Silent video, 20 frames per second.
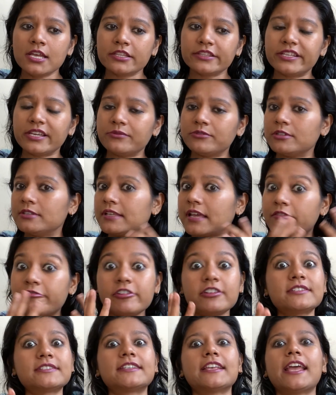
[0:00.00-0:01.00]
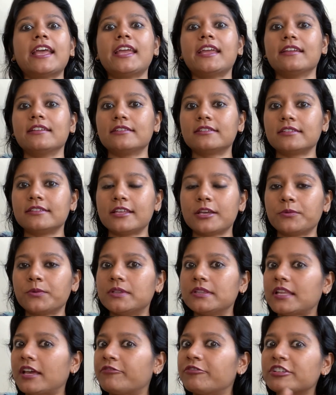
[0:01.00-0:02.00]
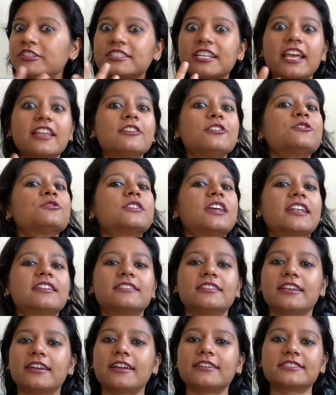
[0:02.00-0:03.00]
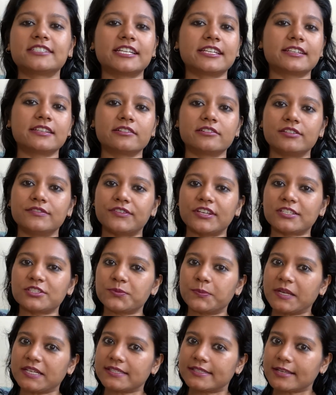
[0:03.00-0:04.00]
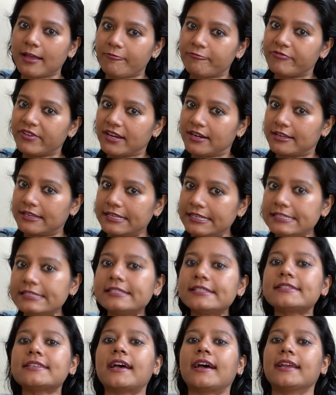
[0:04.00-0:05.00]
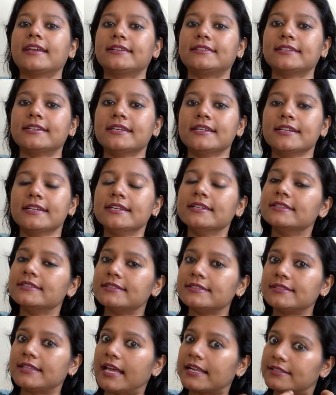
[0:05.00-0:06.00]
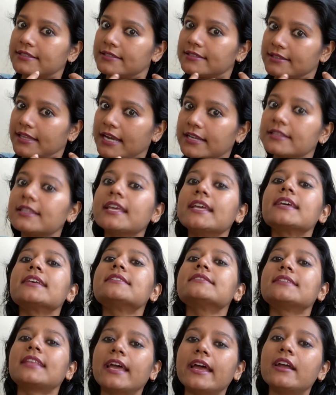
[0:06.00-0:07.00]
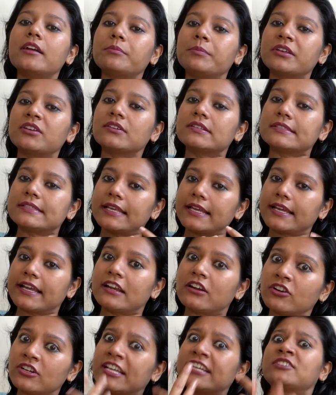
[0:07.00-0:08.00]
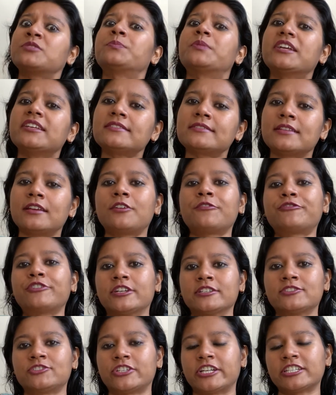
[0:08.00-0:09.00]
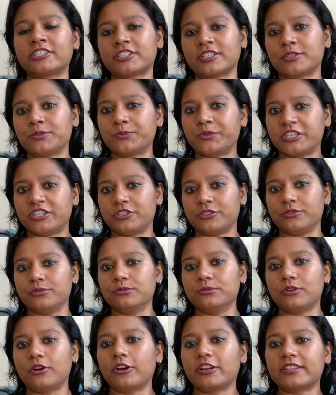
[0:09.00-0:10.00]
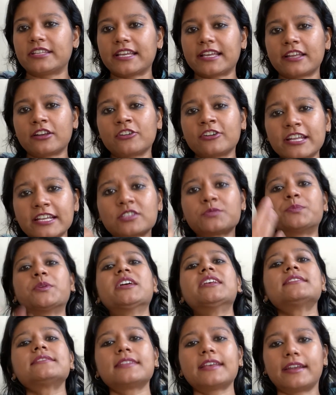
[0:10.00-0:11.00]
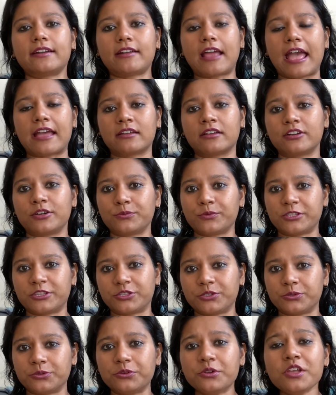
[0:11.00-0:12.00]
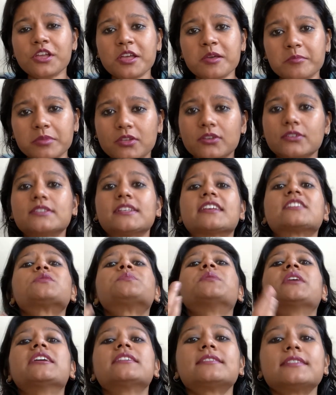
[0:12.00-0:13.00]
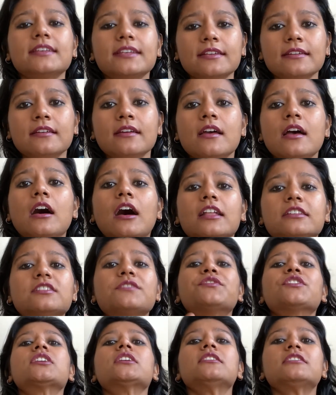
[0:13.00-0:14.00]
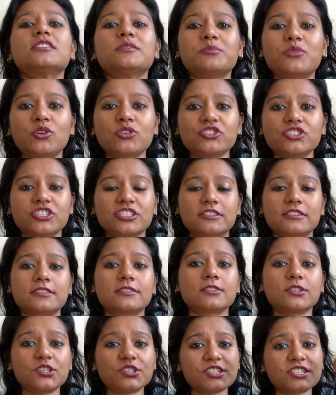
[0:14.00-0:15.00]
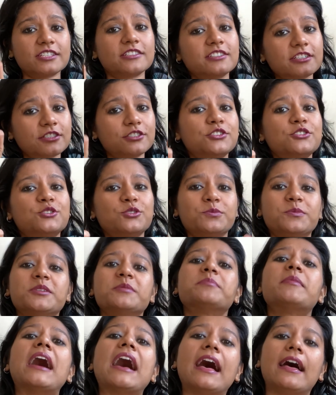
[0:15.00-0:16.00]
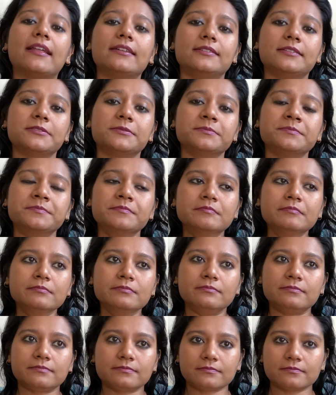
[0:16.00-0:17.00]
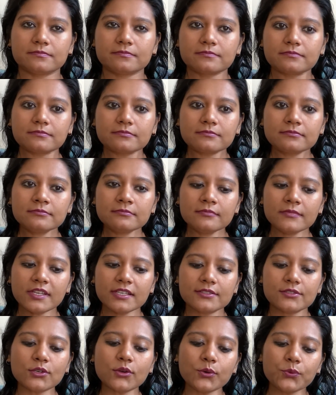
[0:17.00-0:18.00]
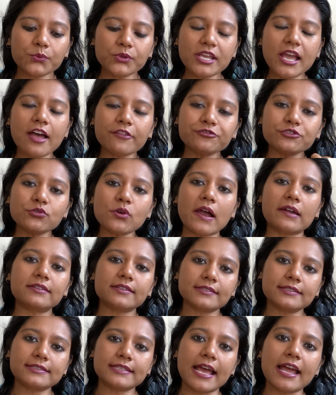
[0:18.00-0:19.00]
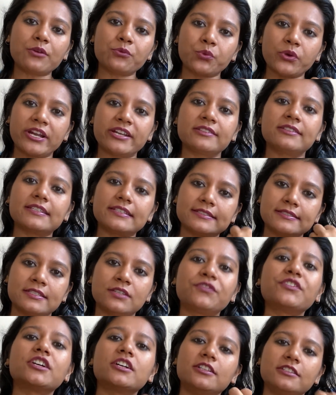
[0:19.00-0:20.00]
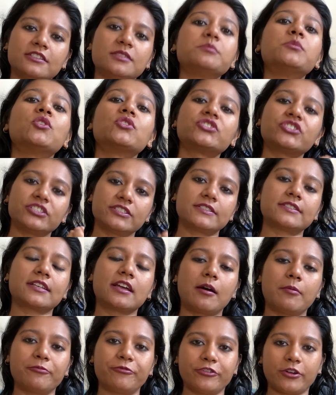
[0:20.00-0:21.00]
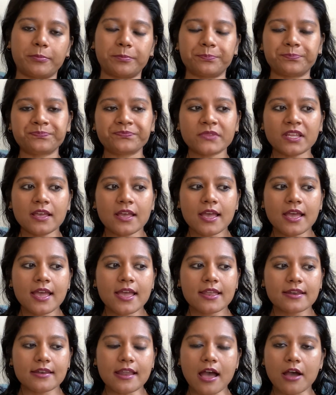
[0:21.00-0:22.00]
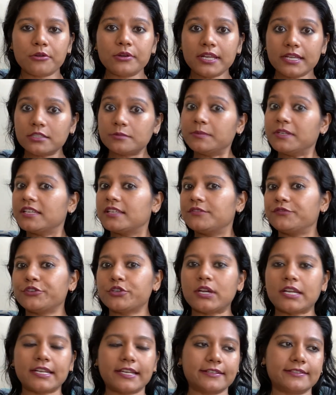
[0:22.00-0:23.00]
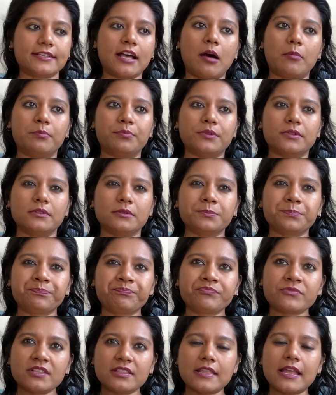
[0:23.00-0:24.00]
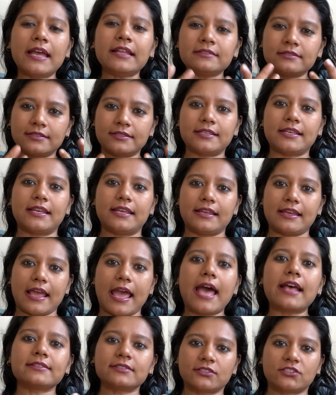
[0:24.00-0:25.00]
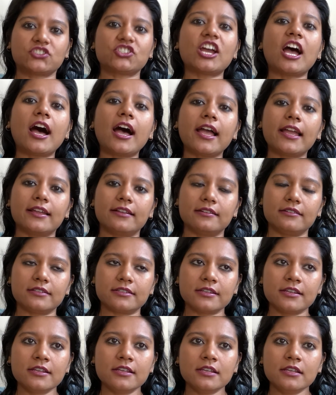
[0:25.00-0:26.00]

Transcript: They will never say it, they will never tell you that they are taking revenge, but somewhere inside, that thing is there, because they cannot express their frustration with you, or they cannot express their anger with you, because expressing a difficult emotion is considered to be bad. So we have to understand where these difficult emotions come from. Now, let me give you an example. Let's say, as a child,